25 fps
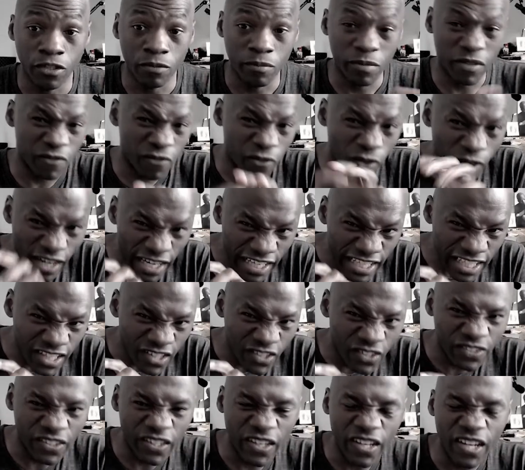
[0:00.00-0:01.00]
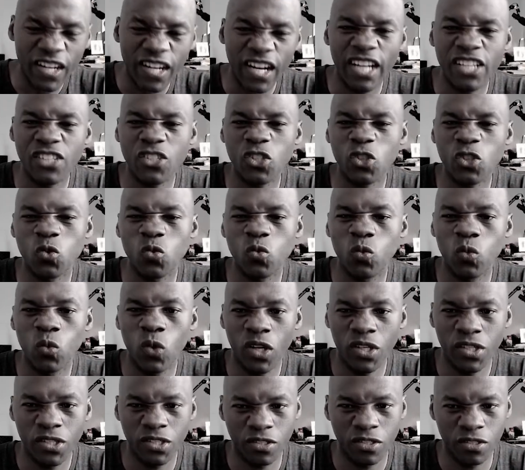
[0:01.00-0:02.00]
before I go there, I just
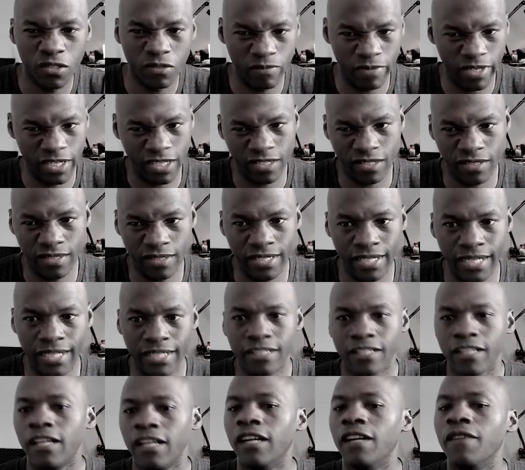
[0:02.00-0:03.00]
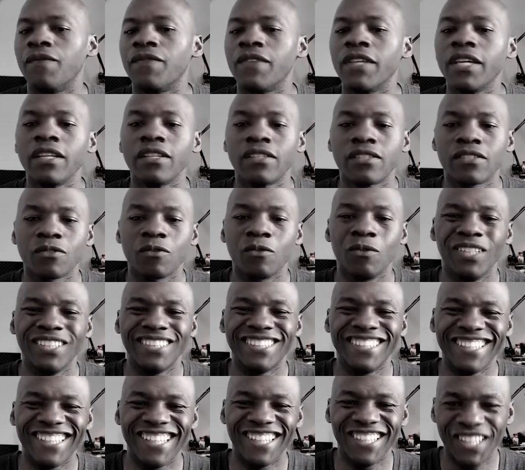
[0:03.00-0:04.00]
want to make sure that things, once
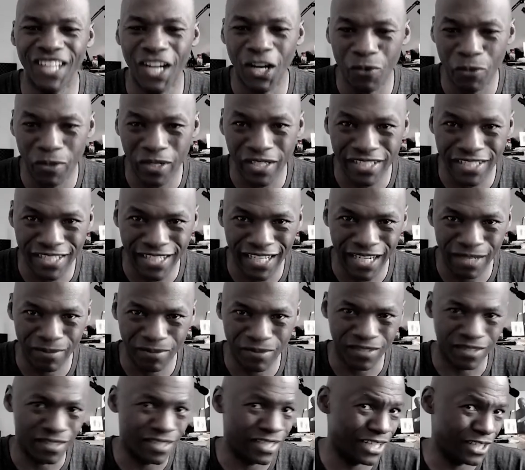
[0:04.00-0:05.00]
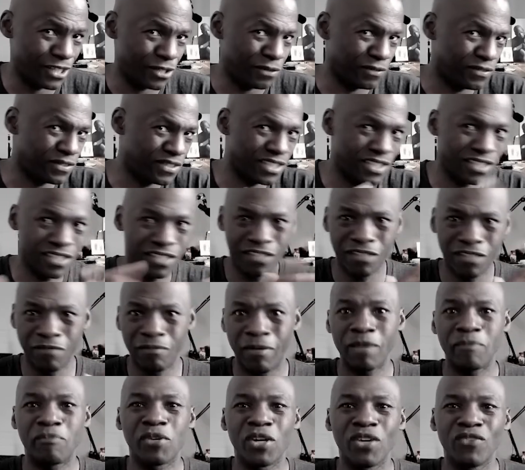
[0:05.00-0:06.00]
again, are well typed. Like you've seen in my
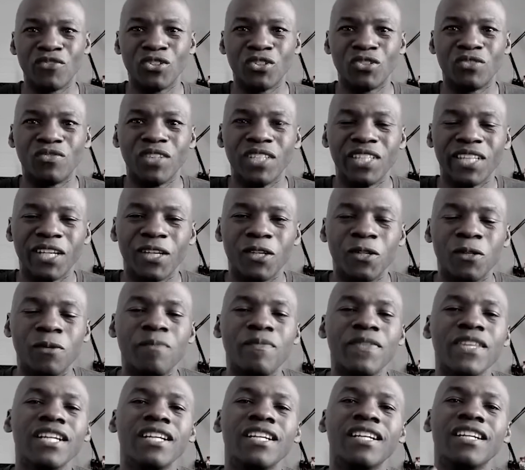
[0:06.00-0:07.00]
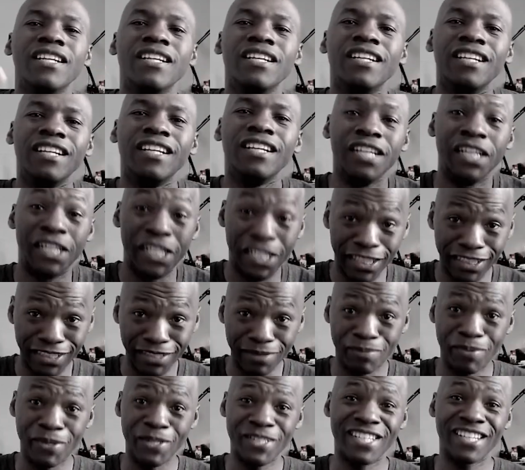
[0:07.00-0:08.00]
previous video, it is
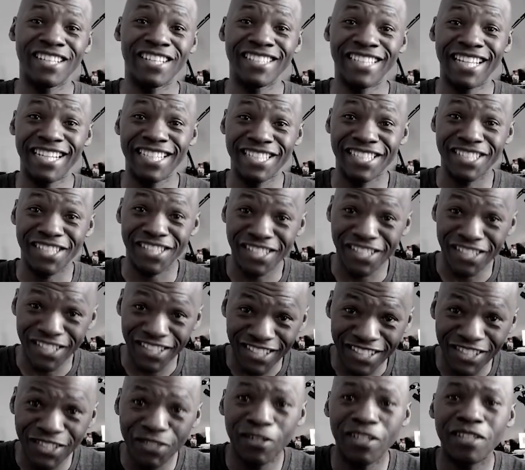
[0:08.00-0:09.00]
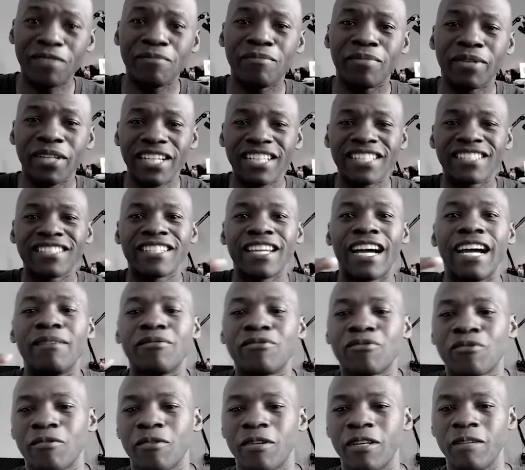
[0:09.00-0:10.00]
important that you embrace
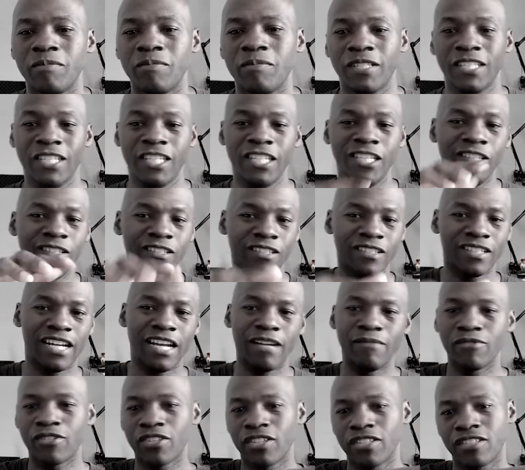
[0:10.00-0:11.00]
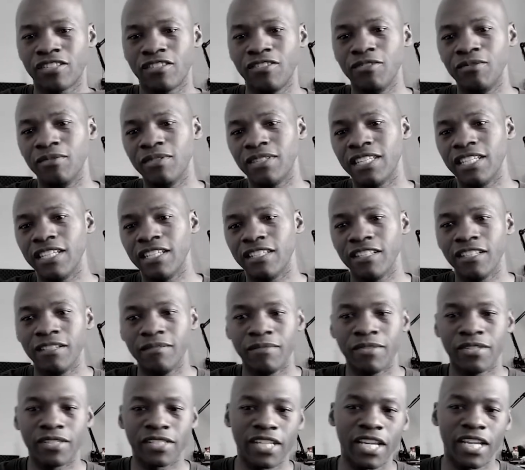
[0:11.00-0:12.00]
TypeScript. Here, I'm just using
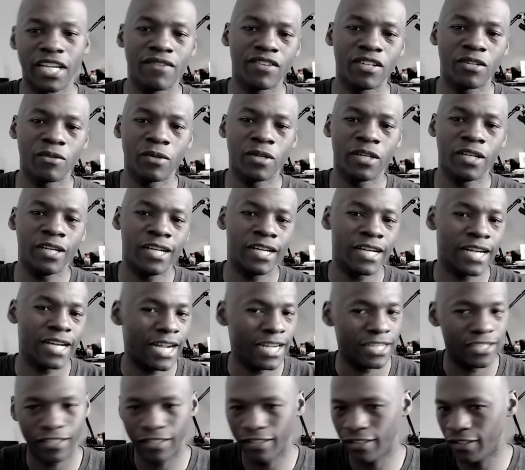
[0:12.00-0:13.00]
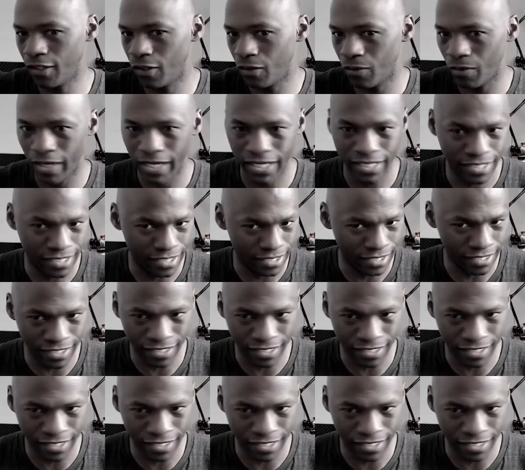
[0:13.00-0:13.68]
numbers everywhere. I don't know what